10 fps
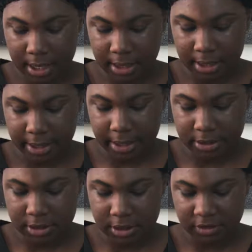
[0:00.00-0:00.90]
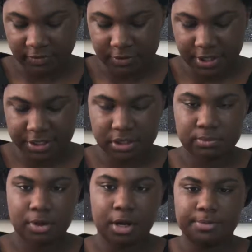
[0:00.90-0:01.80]
and get into these foundation
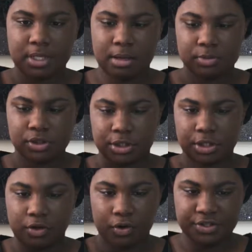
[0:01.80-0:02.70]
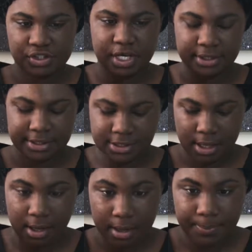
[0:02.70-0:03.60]
drops. I'm just gonna go ahead and shake this
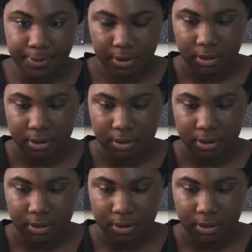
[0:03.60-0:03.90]
up.